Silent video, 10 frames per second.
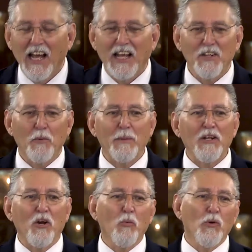And there'll be
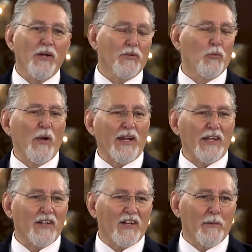no one
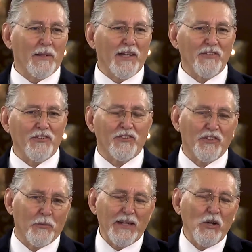wicked to come against us.
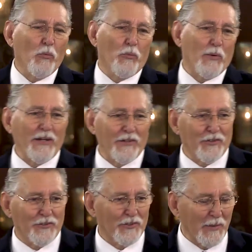There'll be no
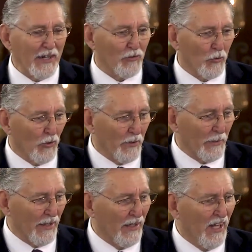predators that we have to worry
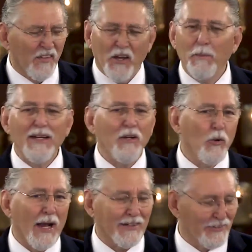about. There'll be
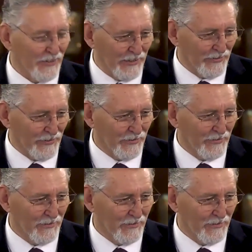no accidents.